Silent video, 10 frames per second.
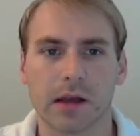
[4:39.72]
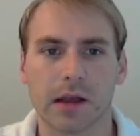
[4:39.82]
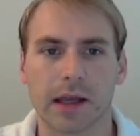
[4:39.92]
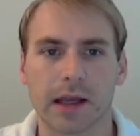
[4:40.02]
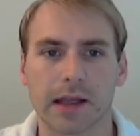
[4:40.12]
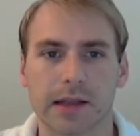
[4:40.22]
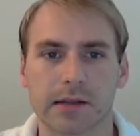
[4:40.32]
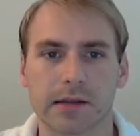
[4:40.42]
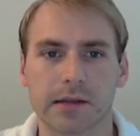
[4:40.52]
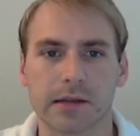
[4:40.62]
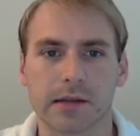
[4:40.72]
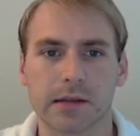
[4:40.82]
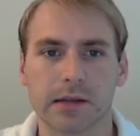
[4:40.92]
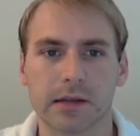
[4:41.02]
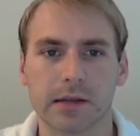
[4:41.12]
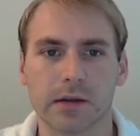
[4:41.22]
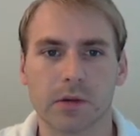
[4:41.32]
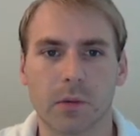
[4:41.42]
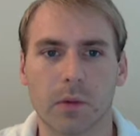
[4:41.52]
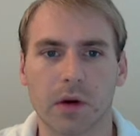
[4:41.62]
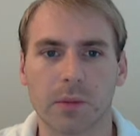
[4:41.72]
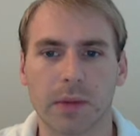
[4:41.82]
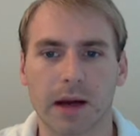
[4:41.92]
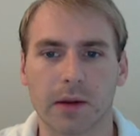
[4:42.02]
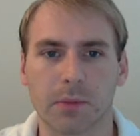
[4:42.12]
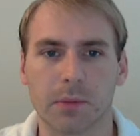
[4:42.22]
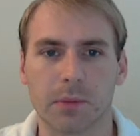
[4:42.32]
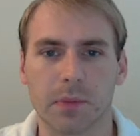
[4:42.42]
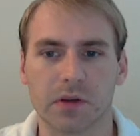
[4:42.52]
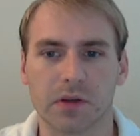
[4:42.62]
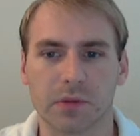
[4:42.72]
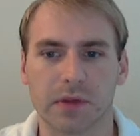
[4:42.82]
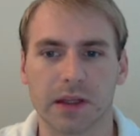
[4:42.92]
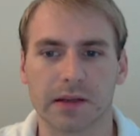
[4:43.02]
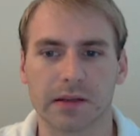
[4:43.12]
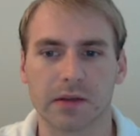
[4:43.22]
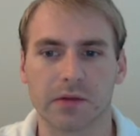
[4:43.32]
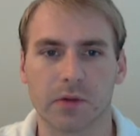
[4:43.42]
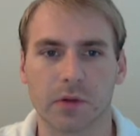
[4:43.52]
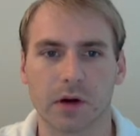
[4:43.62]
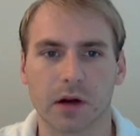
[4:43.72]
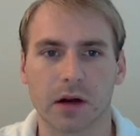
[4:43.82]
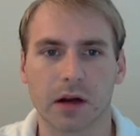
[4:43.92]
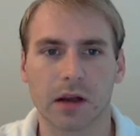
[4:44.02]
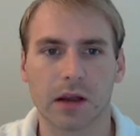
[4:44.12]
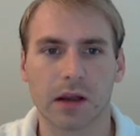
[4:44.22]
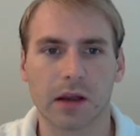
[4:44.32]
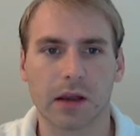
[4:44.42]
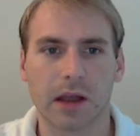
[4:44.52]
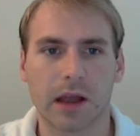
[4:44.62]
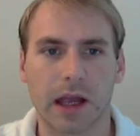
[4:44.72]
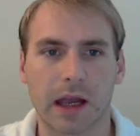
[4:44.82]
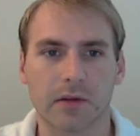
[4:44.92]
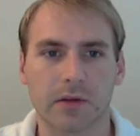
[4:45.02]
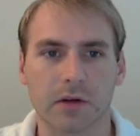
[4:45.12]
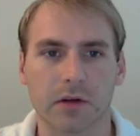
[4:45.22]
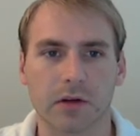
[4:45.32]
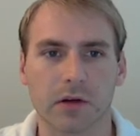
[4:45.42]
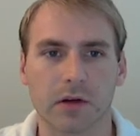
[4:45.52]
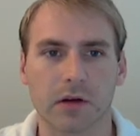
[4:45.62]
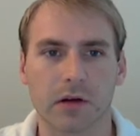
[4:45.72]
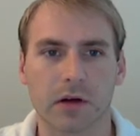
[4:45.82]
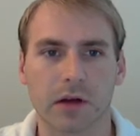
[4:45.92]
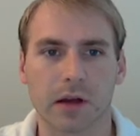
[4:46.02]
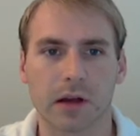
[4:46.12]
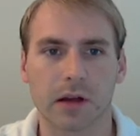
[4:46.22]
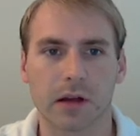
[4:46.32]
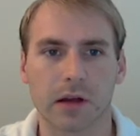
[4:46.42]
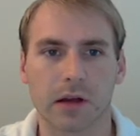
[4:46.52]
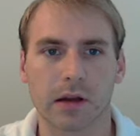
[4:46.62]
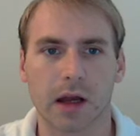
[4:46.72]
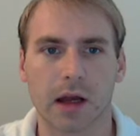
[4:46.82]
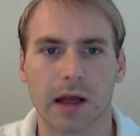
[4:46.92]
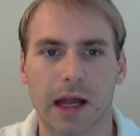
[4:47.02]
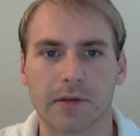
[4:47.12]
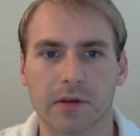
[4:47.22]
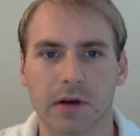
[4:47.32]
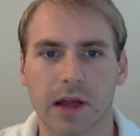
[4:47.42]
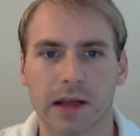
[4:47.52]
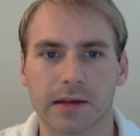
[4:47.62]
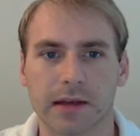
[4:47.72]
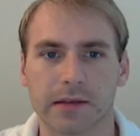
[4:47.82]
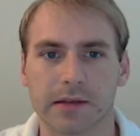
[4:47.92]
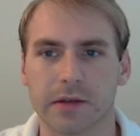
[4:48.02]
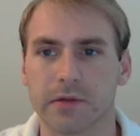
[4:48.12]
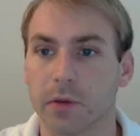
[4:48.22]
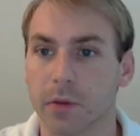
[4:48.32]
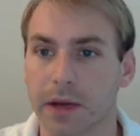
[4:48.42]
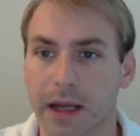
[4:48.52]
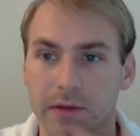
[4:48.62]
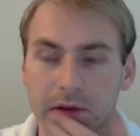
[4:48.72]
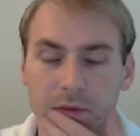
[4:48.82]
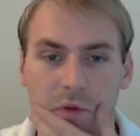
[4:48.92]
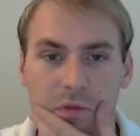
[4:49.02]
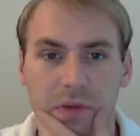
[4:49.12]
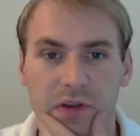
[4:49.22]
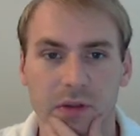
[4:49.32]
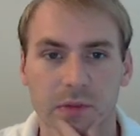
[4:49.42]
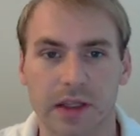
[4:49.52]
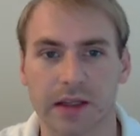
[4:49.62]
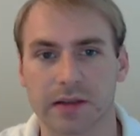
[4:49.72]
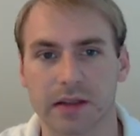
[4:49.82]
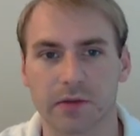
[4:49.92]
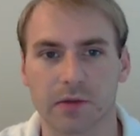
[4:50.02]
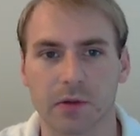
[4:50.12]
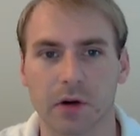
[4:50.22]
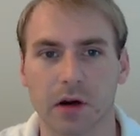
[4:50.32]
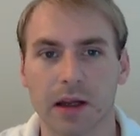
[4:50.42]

And what about bishop takes d4? After uh, after knight takes d4, we have this move, bishop takes d4.